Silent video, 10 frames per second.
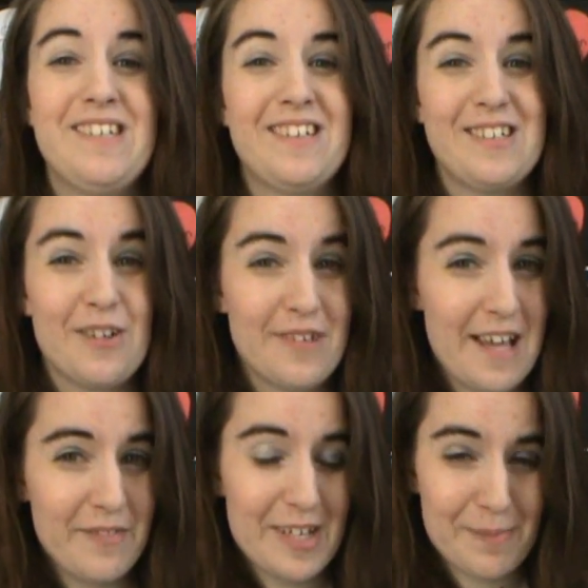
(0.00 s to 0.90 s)
basically,
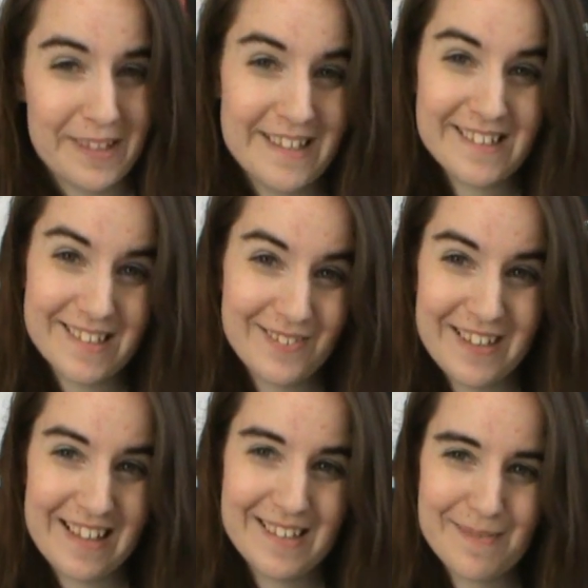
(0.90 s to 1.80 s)
don't have any plans this
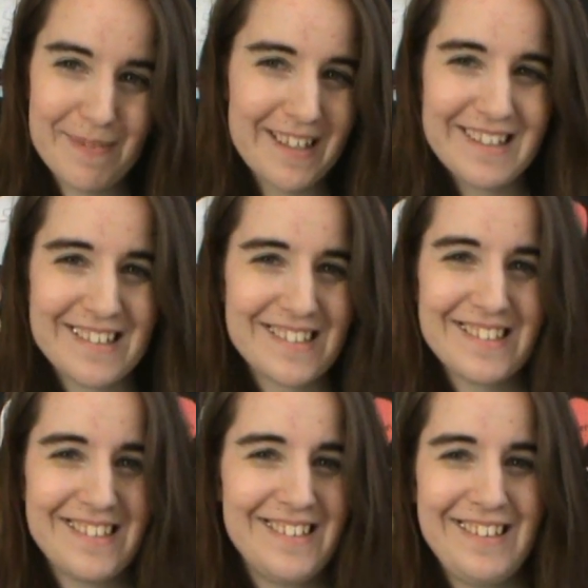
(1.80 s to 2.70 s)
weekend
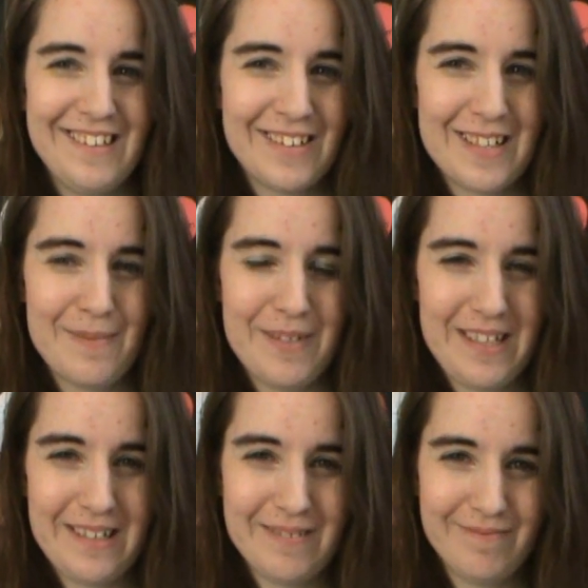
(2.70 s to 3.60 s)
because you're going to
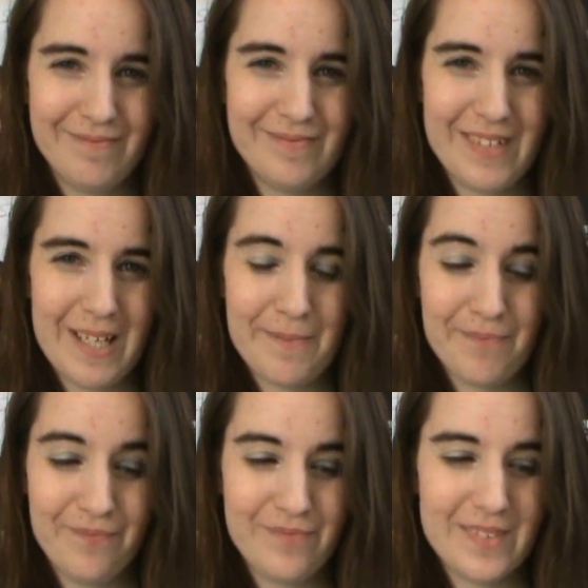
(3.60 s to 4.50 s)
be
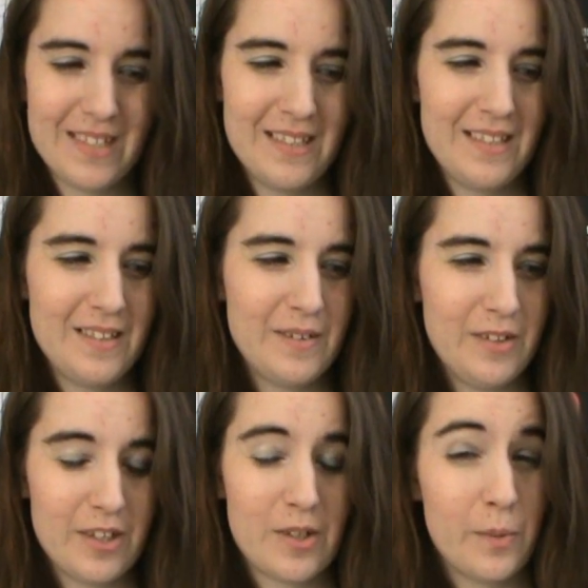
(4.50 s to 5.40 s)
um,
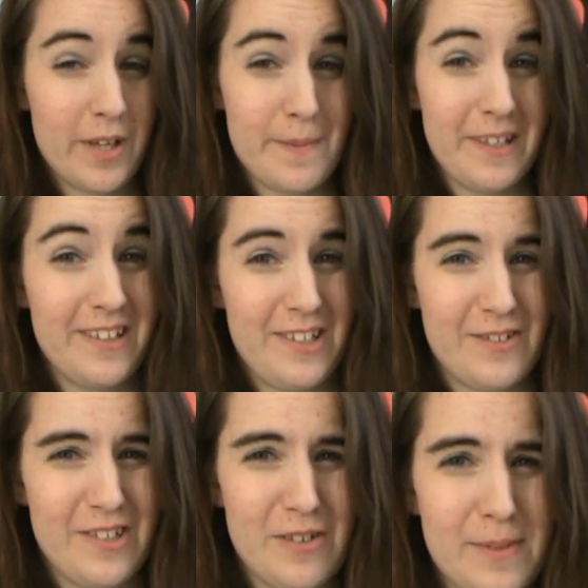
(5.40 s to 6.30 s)
you're going to want to be on
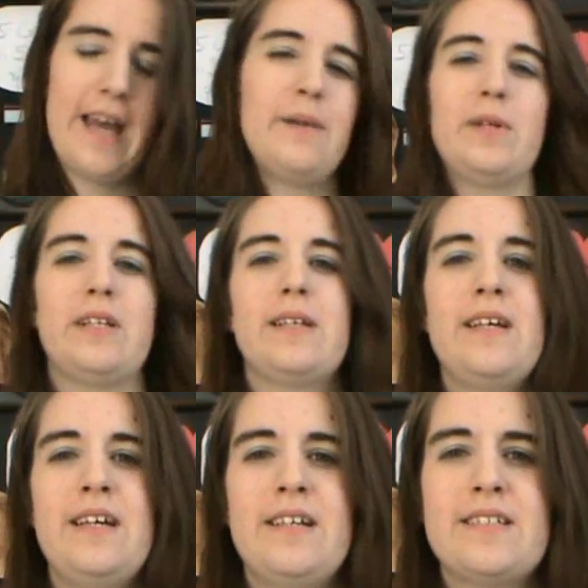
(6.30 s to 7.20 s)
YouTube. I
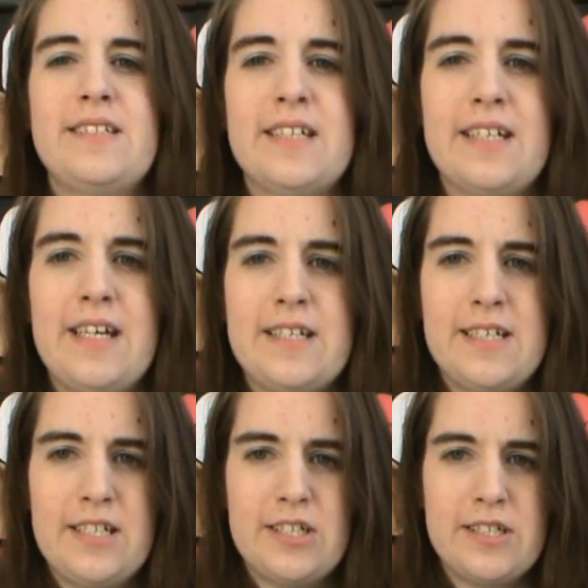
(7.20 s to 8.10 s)
will stick an
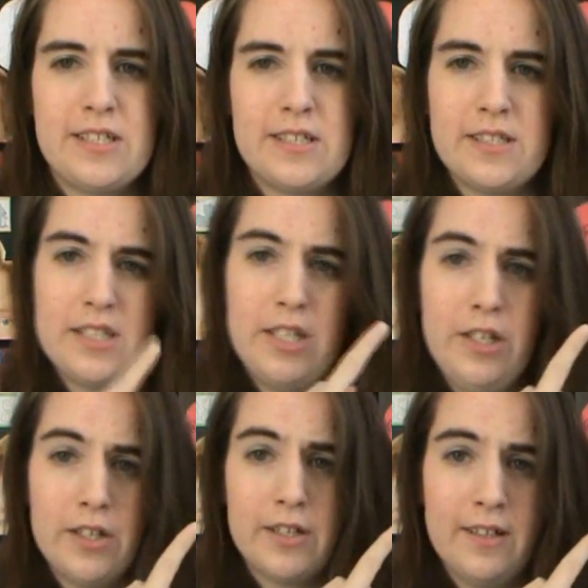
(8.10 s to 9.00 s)
annotation
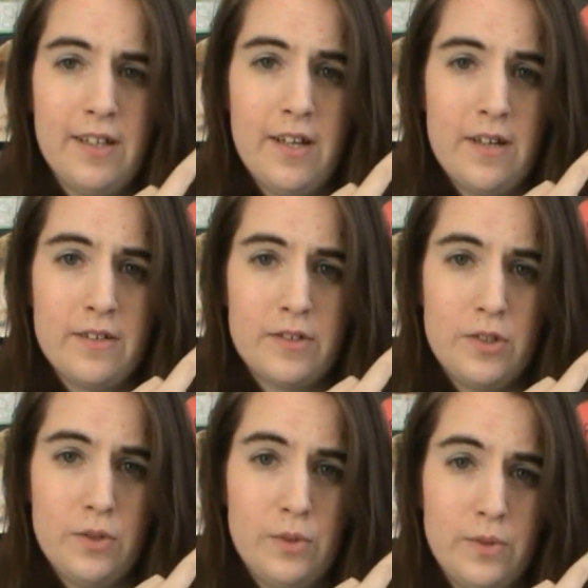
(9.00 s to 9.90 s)
here
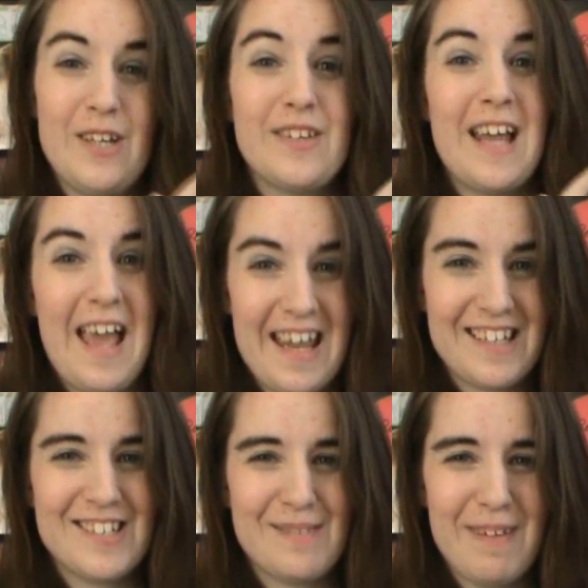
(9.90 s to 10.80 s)
to a video that
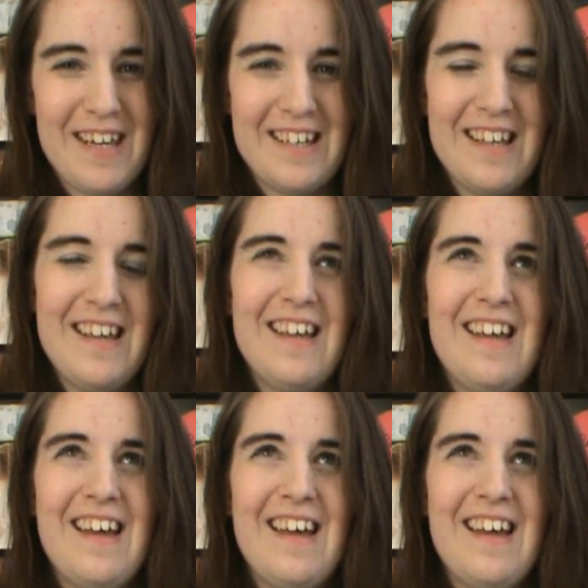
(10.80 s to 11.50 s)
Hank just made,